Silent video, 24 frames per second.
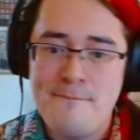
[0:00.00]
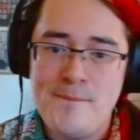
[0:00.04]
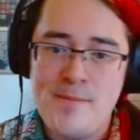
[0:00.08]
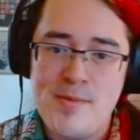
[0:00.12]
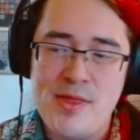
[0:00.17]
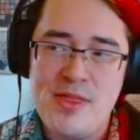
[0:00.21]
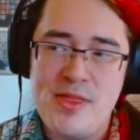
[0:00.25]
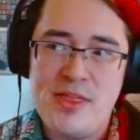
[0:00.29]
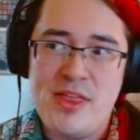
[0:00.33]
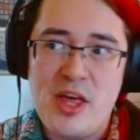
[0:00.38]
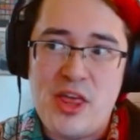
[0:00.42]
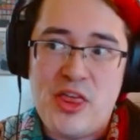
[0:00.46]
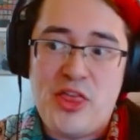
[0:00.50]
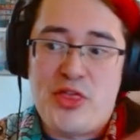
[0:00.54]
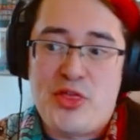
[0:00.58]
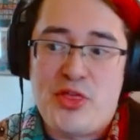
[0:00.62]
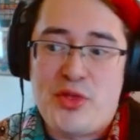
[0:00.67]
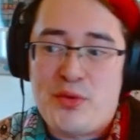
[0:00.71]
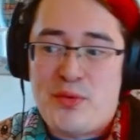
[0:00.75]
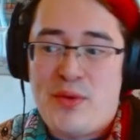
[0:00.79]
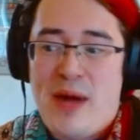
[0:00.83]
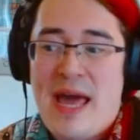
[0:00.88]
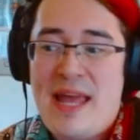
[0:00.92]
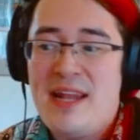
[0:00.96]
The
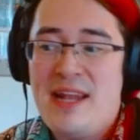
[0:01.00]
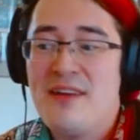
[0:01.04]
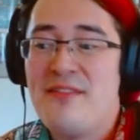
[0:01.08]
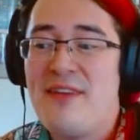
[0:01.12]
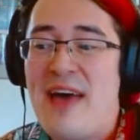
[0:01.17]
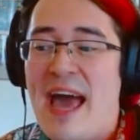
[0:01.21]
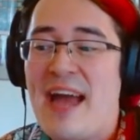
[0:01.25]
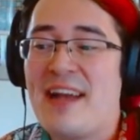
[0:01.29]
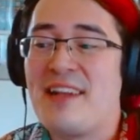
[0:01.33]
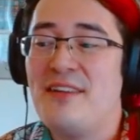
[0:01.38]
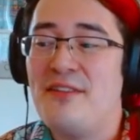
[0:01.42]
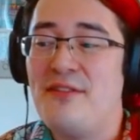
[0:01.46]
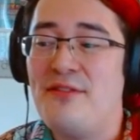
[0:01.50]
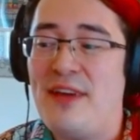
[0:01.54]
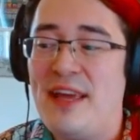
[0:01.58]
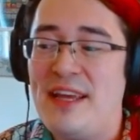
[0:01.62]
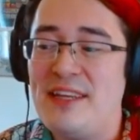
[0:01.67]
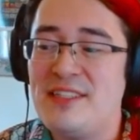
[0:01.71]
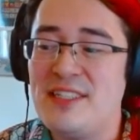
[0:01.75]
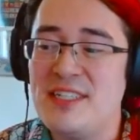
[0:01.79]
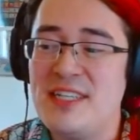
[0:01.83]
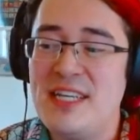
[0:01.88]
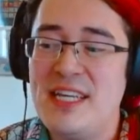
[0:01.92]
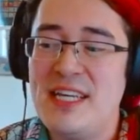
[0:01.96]
threat of
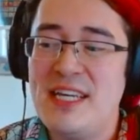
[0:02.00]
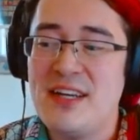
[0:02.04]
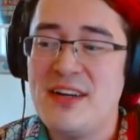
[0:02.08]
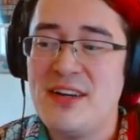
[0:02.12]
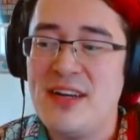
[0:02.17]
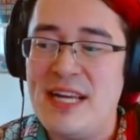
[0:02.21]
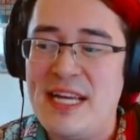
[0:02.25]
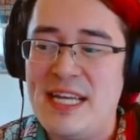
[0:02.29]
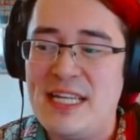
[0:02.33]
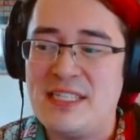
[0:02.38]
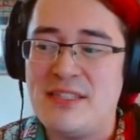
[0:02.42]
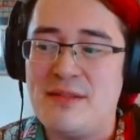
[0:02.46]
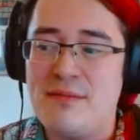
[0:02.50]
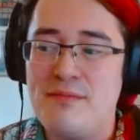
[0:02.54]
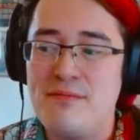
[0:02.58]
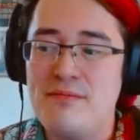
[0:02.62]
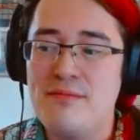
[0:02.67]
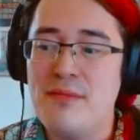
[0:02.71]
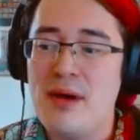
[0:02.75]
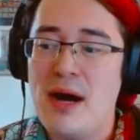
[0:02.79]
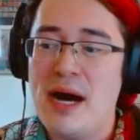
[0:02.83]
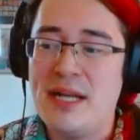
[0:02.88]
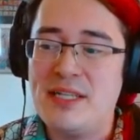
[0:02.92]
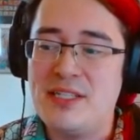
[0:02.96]
activation here is
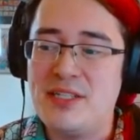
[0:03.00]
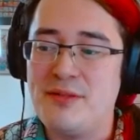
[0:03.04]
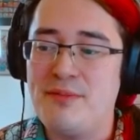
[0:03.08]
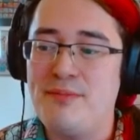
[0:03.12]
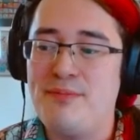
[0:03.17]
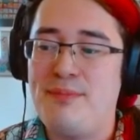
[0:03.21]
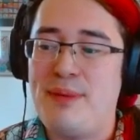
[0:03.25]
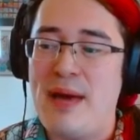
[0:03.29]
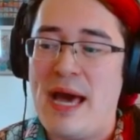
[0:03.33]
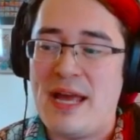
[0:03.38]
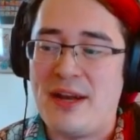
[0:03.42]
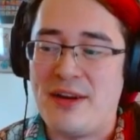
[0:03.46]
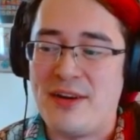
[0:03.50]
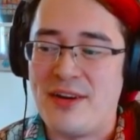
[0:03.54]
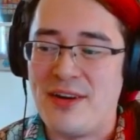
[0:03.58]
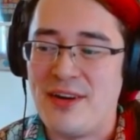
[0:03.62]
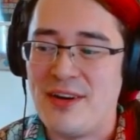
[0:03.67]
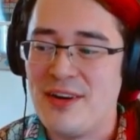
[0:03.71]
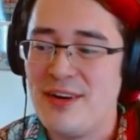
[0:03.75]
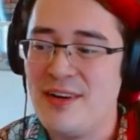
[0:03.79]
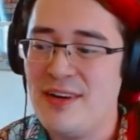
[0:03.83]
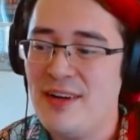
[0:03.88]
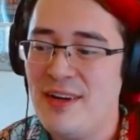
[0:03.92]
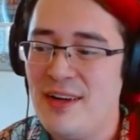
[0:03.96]
much
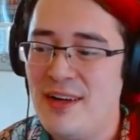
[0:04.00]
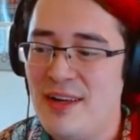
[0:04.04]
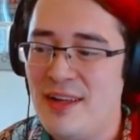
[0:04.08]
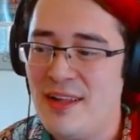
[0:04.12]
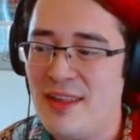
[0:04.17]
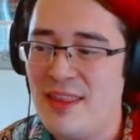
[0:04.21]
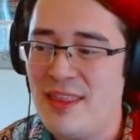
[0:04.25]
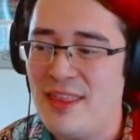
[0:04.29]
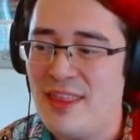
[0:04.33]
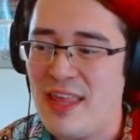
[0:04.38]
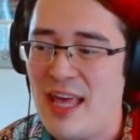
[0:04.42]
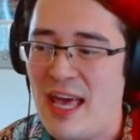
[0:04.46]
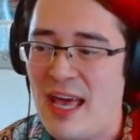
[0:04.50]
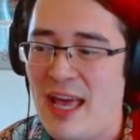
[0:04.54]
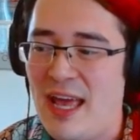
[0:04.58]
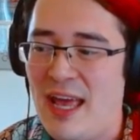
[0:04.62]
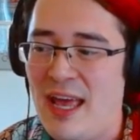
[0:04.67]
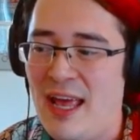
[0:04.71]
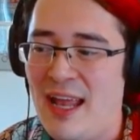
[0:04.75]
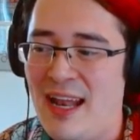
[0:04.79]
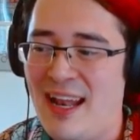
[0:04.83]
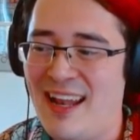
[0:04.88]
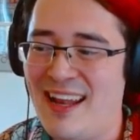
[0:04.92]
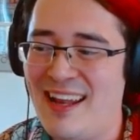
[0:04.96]
better
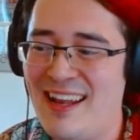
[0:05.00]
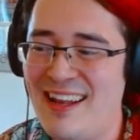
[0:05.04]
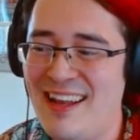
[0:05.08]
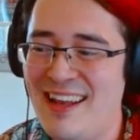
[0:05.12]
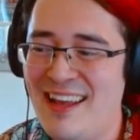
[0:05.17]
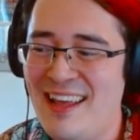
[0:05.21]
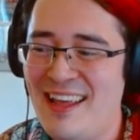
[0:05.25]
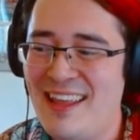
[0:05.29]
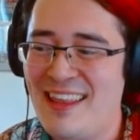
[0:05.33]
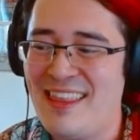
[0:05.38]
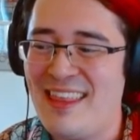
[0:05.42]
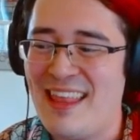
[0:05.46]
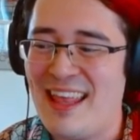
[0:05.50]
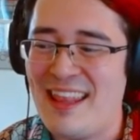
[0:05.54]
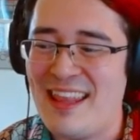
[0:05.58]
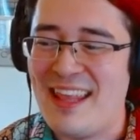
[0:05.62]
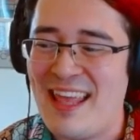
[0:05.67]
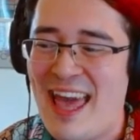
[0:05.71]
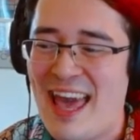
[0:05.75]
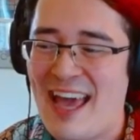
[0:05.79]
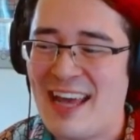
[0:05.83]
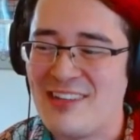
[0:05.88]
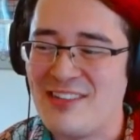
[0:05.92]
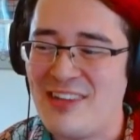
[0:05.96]
than the
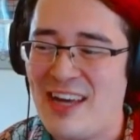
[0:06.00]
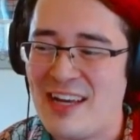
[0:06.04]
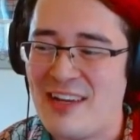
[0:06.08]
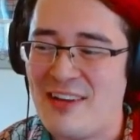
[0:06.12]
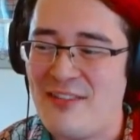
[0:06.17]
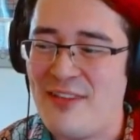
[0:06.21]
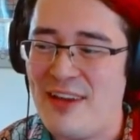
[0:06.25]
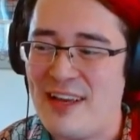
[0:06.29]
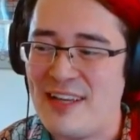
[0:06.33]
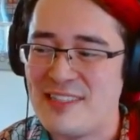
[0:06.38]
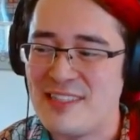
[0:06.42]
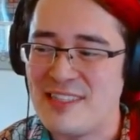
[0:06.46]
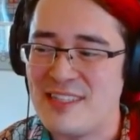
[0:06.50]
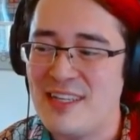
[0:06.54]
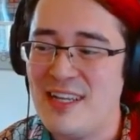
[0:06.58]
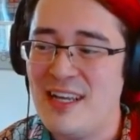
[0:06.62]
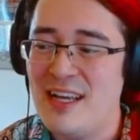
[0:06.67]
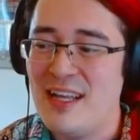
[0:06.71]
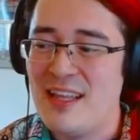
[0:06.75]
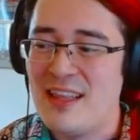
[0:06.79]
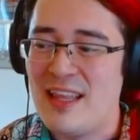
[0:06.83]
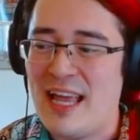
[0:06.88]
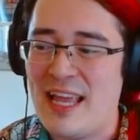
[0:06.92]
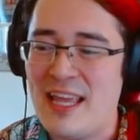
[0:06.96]
actual activation.
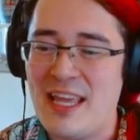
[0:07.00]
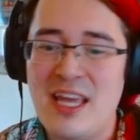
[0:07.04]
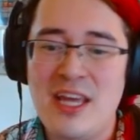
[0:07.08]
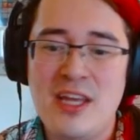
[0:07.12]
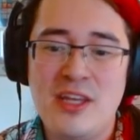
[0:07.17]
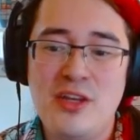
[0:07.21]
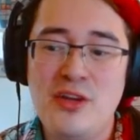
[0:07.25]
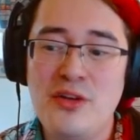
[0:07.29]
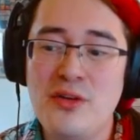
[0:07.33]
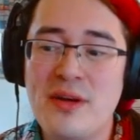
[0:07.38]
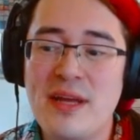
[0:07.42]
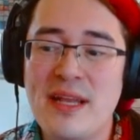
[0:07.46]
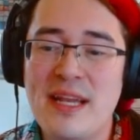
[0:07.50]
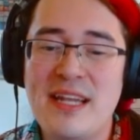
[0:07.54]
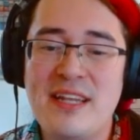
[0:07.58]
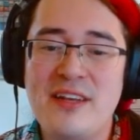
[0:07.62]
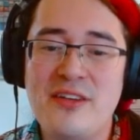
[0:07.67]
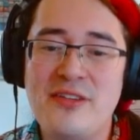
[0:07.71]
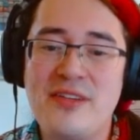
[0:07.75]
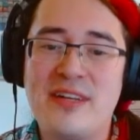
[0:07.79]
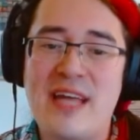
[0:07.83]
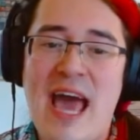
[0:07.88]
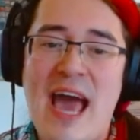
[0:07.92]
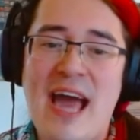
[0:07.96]
Like, you get
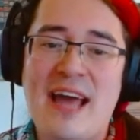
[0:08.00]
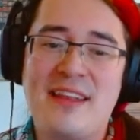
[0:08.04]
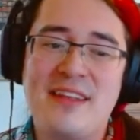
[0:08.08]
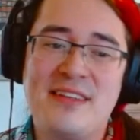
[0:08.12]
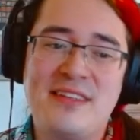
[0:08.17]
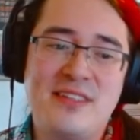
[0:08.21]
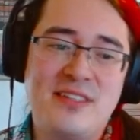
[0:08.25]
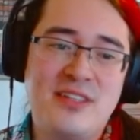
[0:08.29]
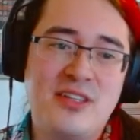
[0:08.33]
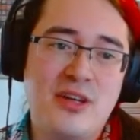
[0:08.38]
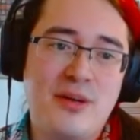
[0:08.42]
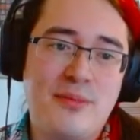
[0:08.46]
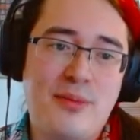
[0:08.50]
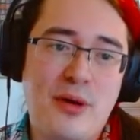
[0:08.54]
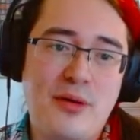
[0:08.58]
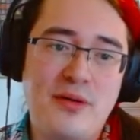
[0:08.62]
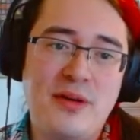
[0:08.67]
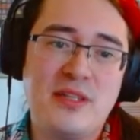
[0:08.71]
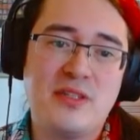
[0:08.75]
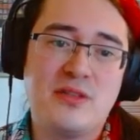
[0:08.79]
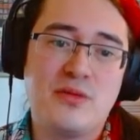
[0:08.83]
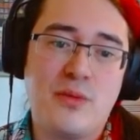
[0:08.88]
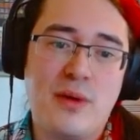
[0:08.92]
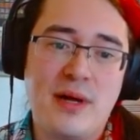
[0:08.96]
to attack this into your
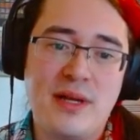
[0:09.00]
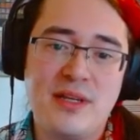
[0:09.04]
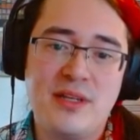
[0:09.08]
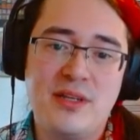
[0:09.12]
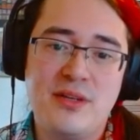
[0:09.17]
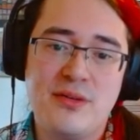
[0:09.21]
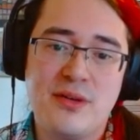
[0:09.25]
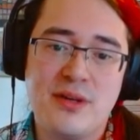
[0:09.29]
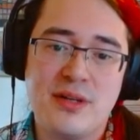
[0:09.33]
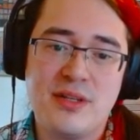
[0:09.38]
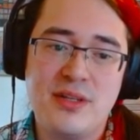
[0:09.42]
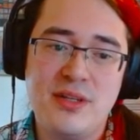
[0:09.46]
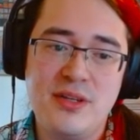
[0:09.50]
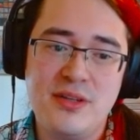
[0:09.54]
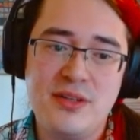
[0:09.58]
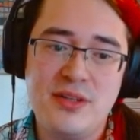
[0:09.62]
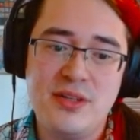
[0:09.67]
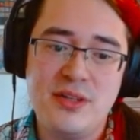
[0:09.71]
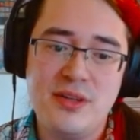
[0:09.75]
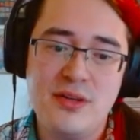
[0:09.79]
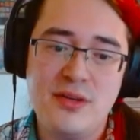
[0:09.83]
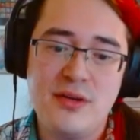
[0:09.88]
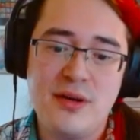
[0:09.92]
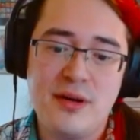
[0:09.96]
opponent's 1/2 or
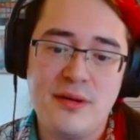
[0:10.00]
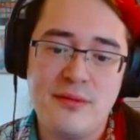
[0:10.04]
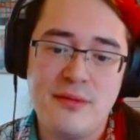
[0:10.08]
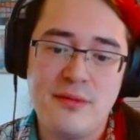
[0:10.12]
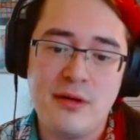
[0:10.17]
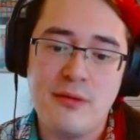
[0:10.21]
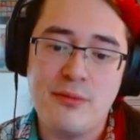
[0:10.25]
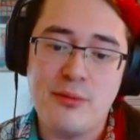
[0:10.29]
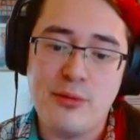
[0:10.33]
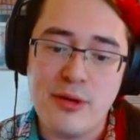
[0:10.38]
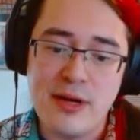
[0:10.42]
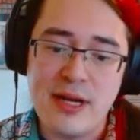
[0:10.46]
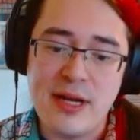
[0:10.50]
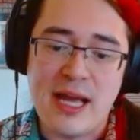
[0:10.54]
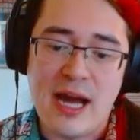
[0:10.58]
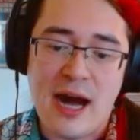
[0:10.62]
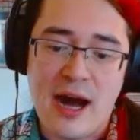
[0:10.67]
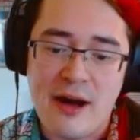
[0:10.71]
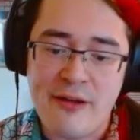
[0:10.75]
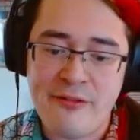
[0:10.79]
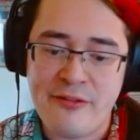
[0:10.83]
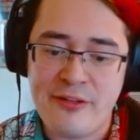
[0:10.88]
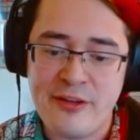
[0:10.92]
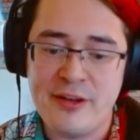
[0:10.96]
2/2 pretty
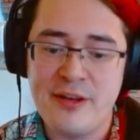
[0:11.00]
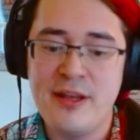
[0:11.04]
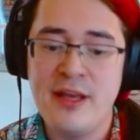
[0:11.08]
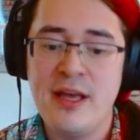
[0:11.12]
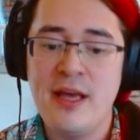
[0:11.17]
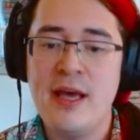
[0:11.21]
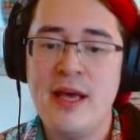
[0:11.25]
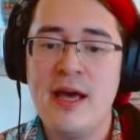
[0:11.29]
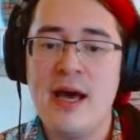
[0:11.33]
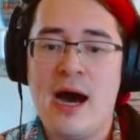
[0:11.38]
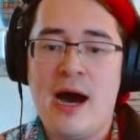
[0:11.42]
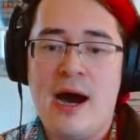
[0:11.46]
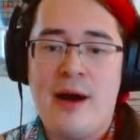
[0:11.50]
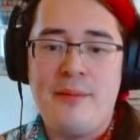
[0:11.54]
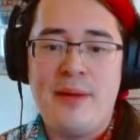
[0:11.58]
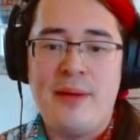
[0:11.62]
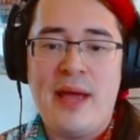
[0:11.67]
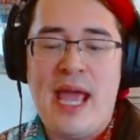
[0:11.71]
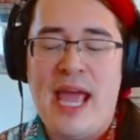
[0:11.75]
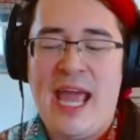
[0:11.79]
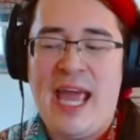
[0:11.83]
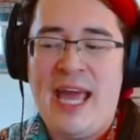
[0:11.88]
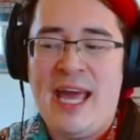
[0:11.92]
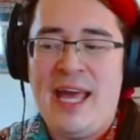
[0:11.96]
often,
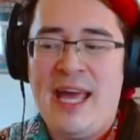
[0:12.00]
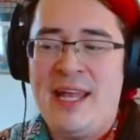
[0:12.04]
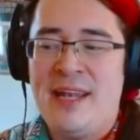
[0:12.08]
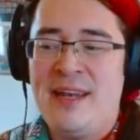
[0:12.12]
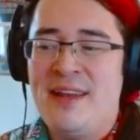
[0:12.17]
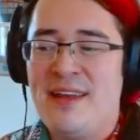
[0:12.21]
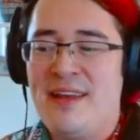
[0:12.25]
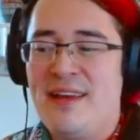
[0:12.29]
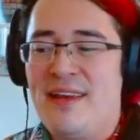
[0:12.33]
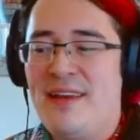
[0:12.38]
and